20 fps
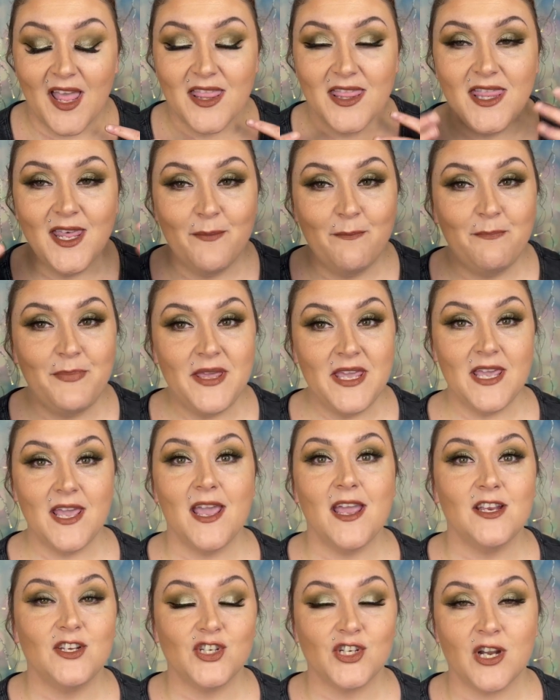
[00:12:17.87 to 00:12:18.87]
the
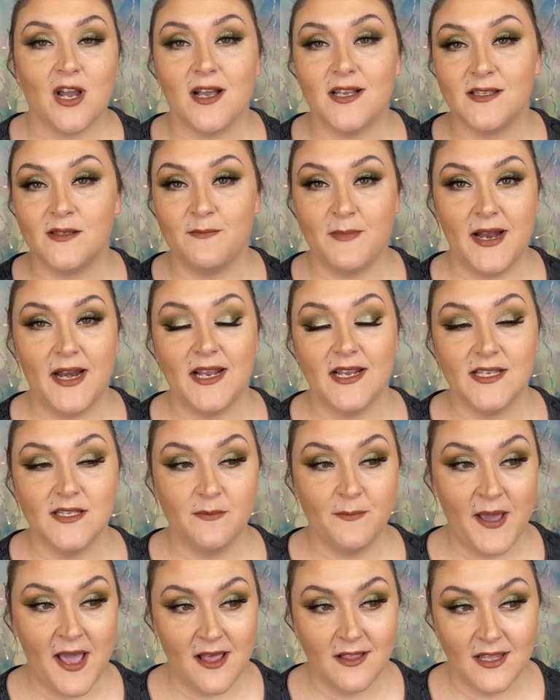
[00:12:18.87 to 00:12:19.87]
BH
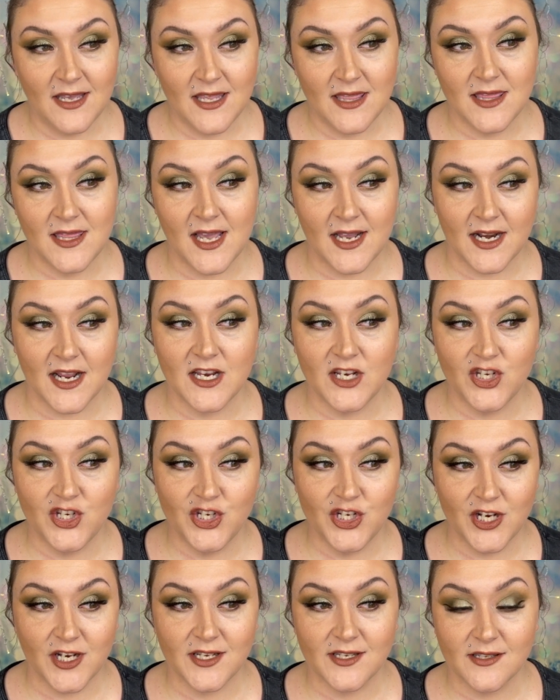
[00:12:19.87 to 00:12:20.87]
Cosmetics palette that I
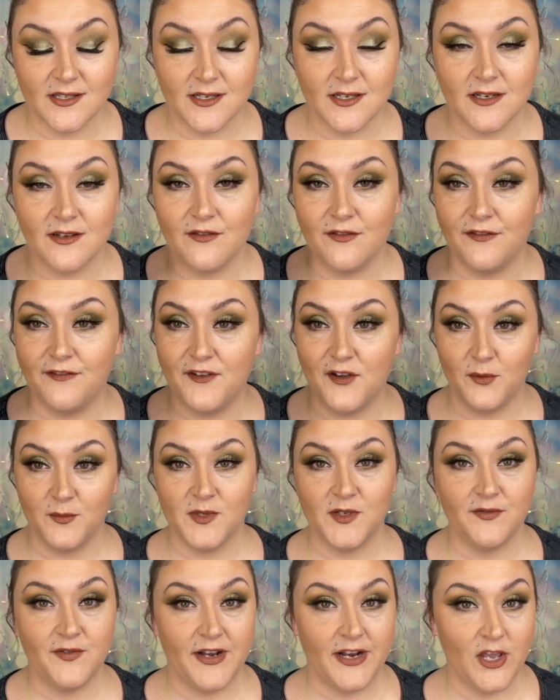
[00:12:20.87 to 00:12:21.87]
just
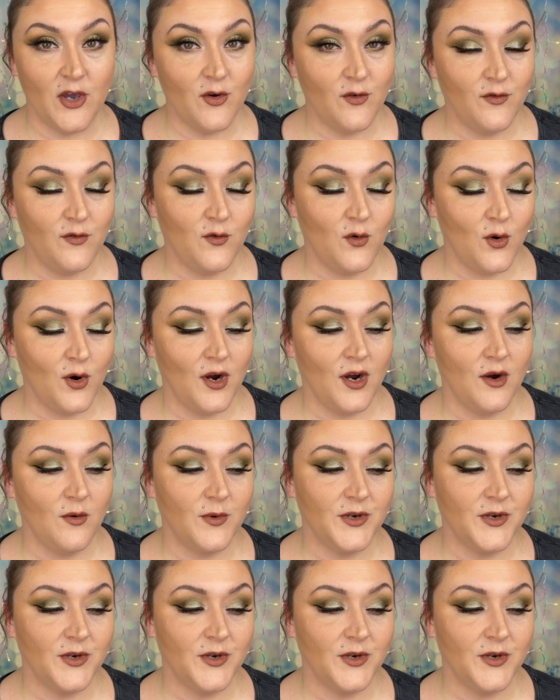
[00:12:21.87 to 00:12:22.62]
filmed a video for,